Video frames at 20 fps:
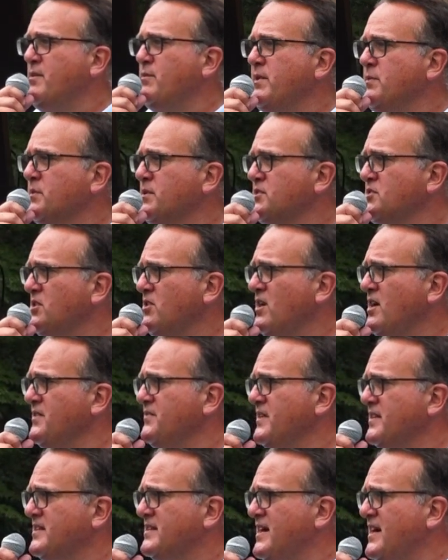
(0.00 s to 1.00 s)
we were
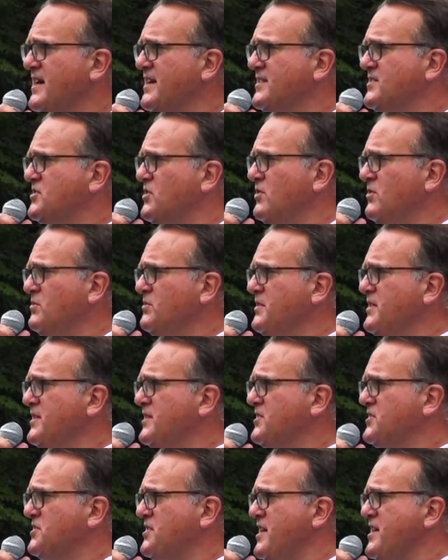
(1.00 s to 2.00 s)
taught that God's
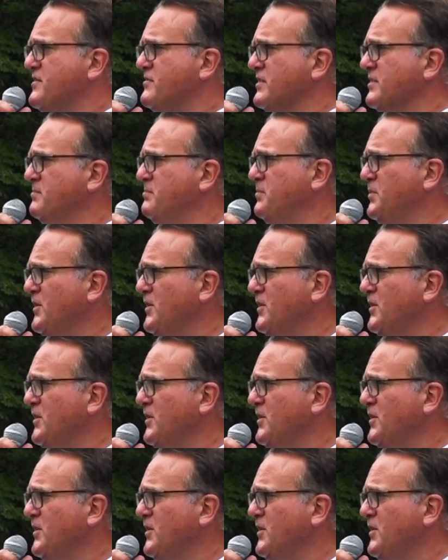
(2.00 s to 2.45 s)
only sacred